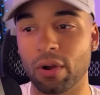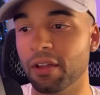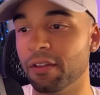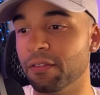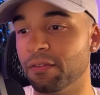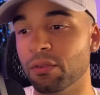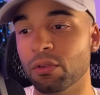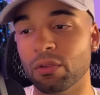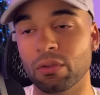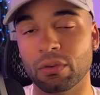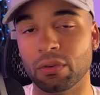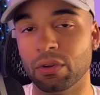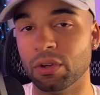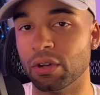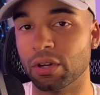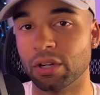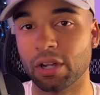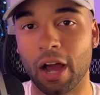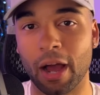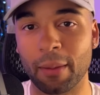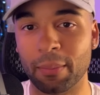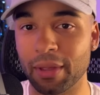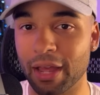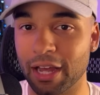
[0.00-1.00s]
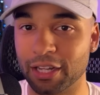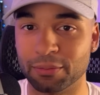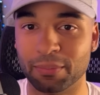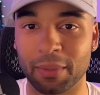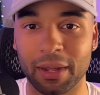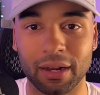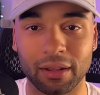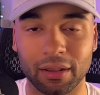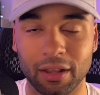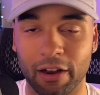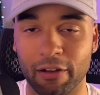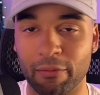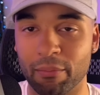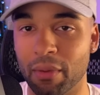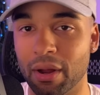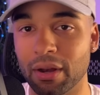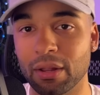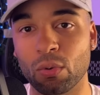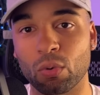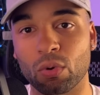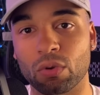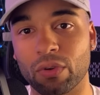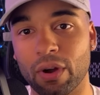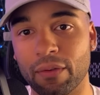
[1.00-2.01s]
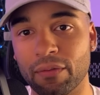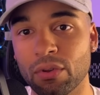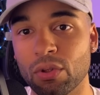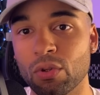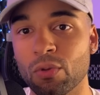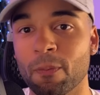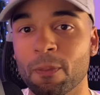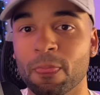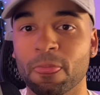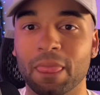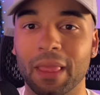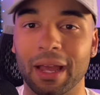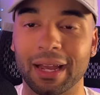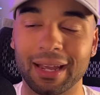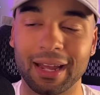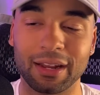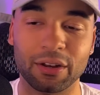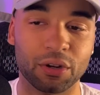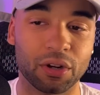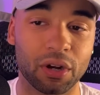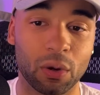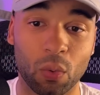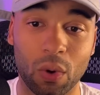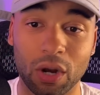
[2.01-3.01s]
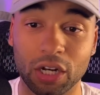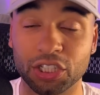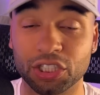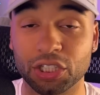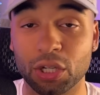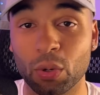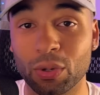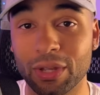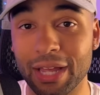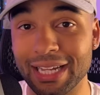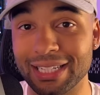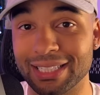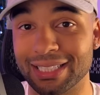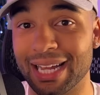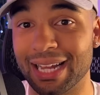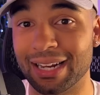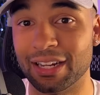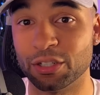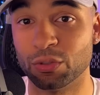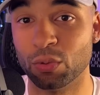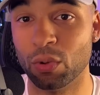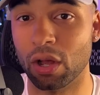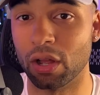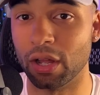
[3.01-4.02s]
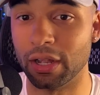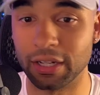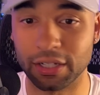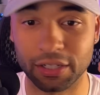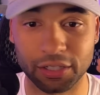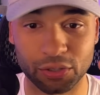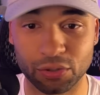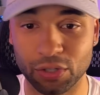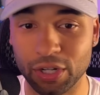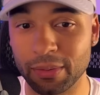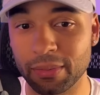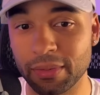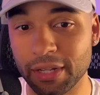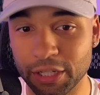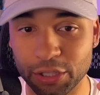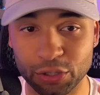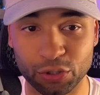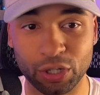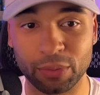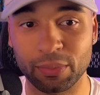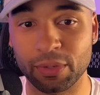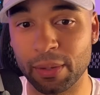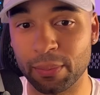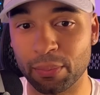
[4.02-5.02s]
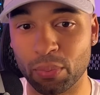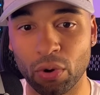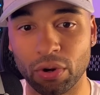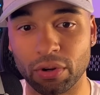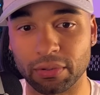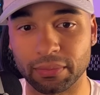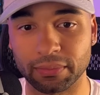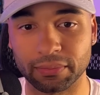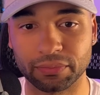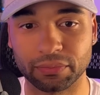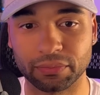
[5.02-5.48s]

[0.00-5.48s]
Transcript: if your copy has made a lot of money or revenue, again, you're going to want to showcase that as well. Extremely, extremely important.